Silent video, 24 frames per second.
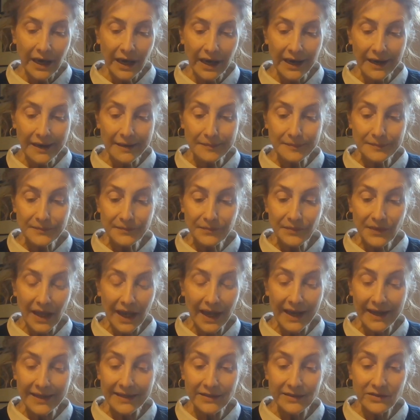
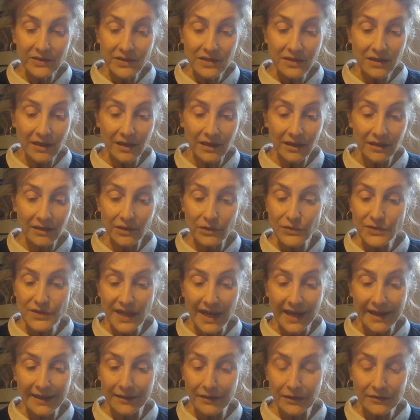and you
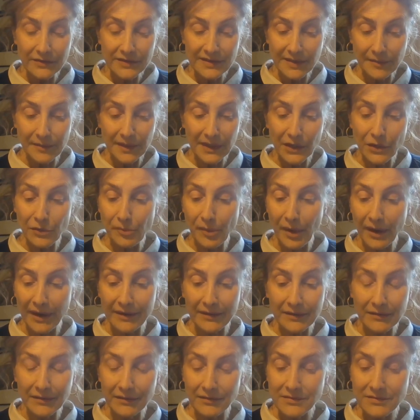say something you
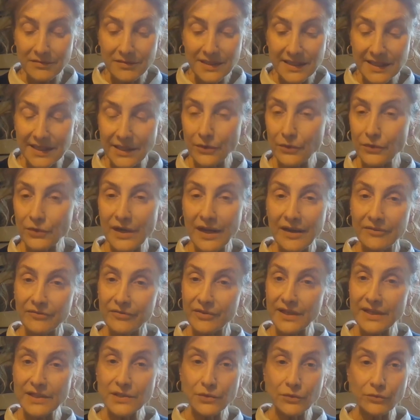might see on
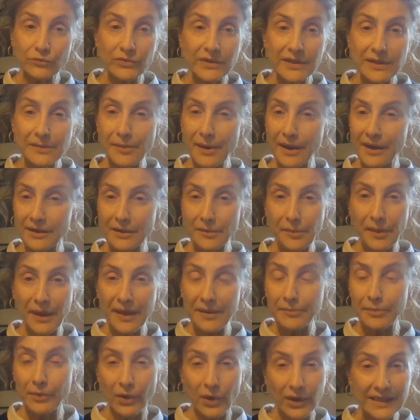Netflix or read about in a
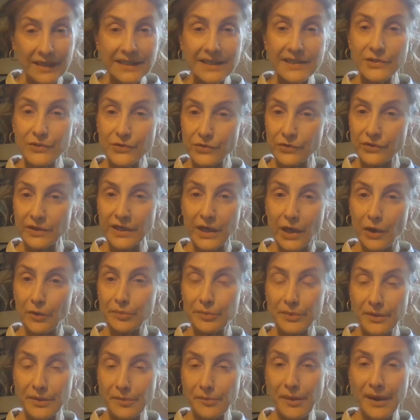paper, I literally
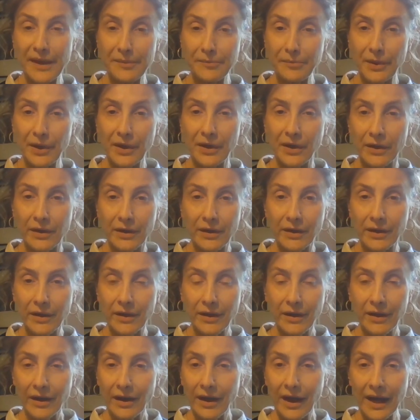opened a paper
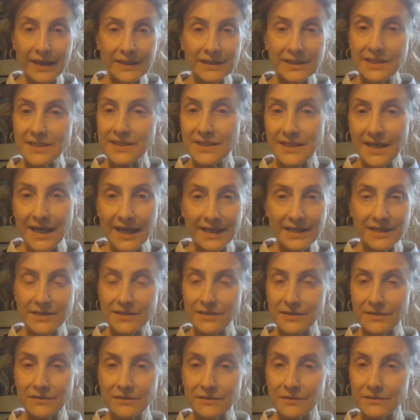and it said,
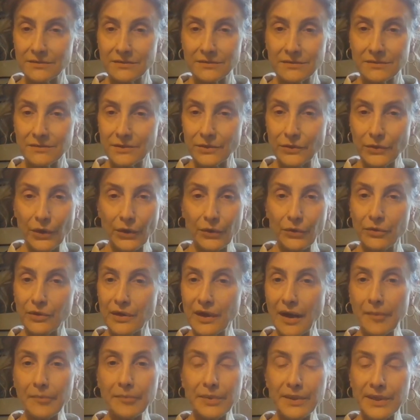you know,
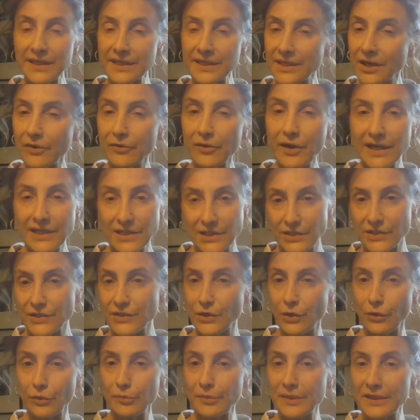company director
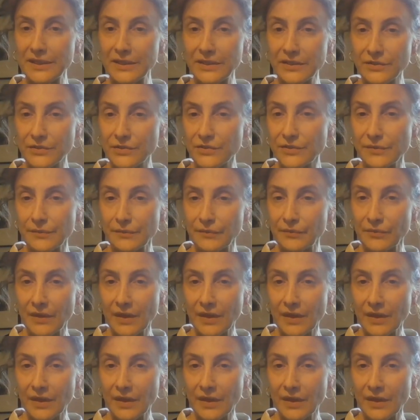stole millions.